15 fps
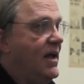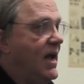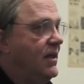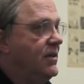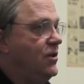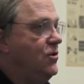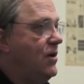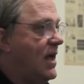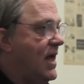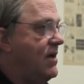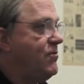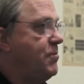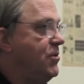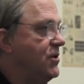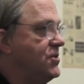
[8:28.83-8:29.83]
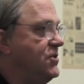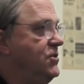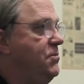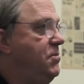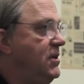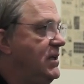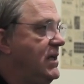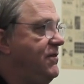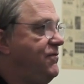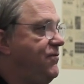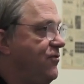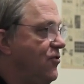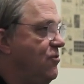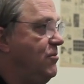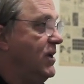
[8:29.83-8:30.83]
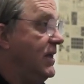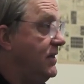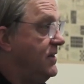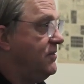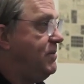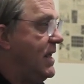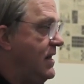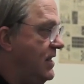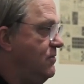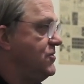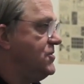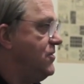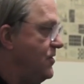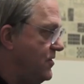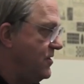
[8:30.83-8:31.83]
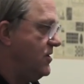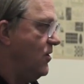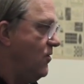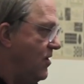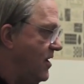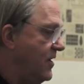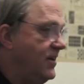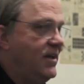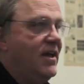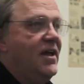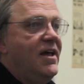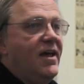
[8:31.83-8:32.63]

And that you have a person who believed firmly that painting was going to go on,